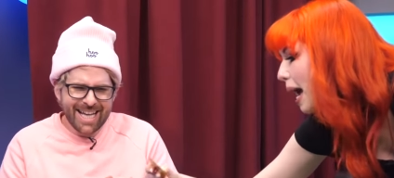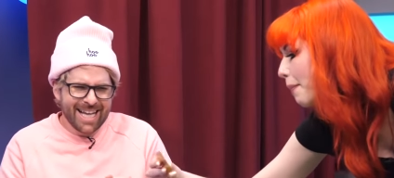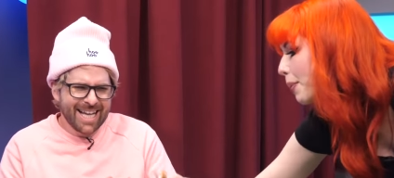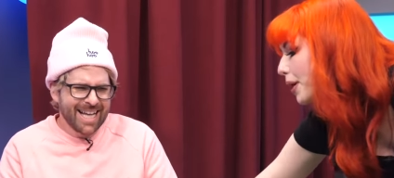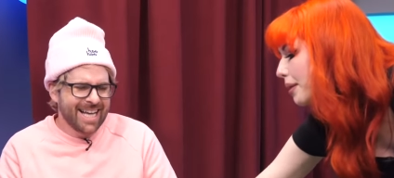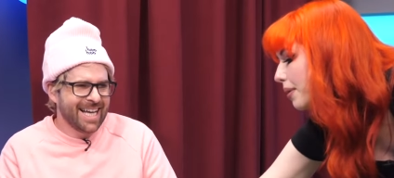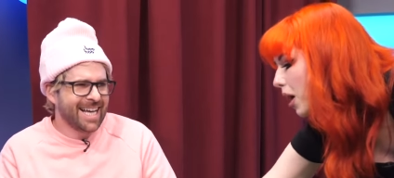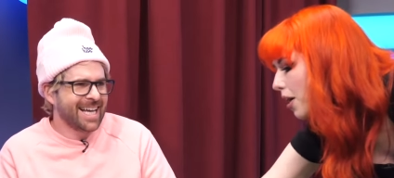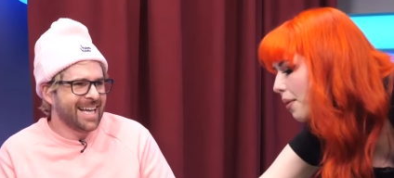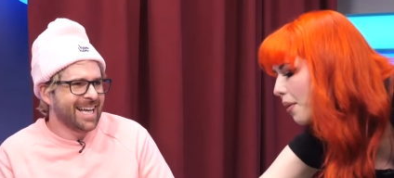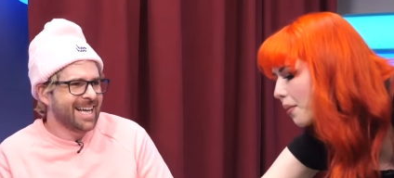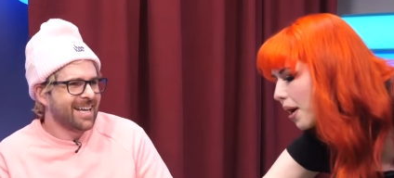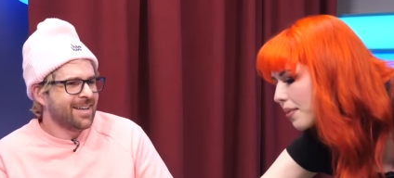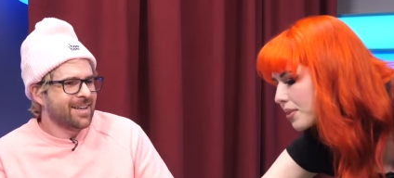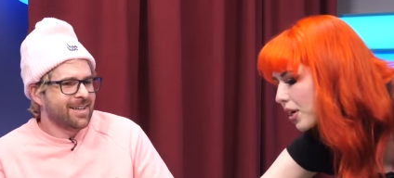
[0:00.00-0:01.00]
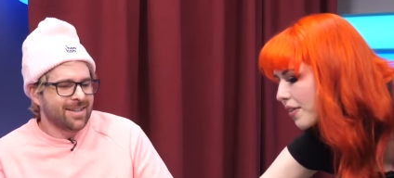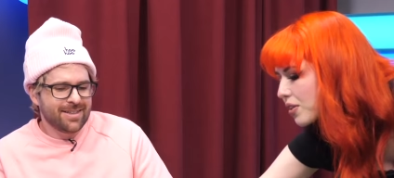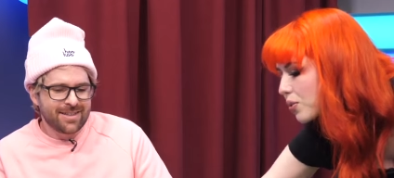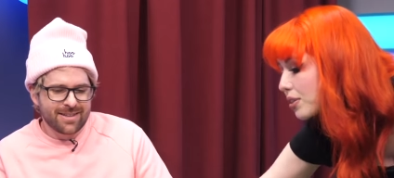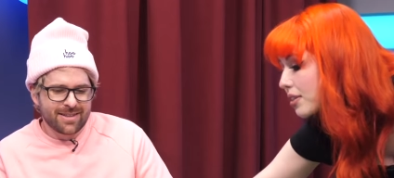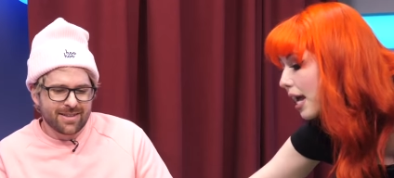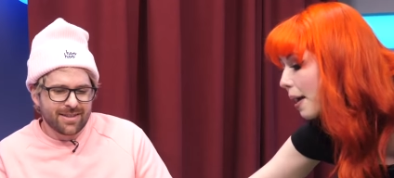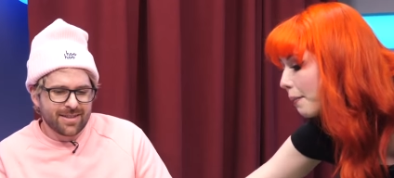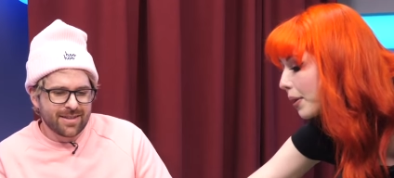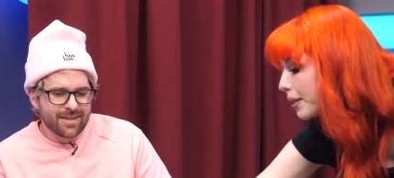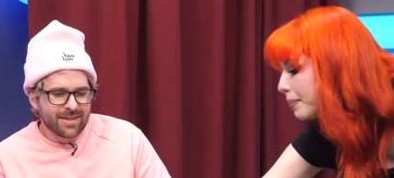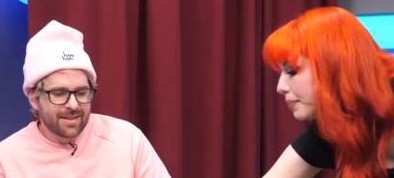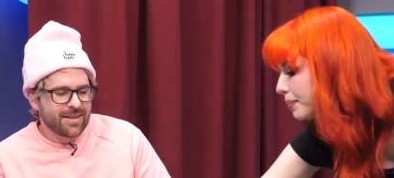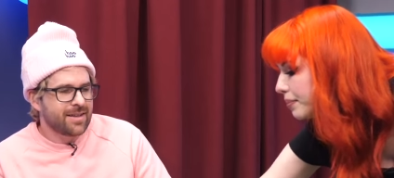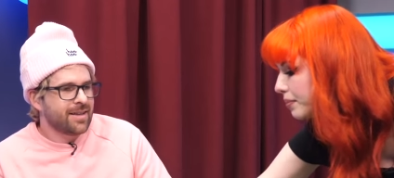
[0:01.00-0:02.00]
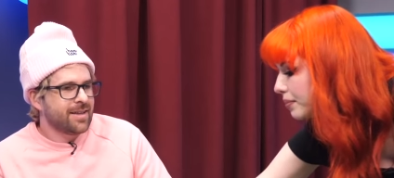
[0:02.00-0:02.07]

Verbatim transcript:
Speaker 1: Hepburn. Oh, no, I'm sorry, this one's Hepburn.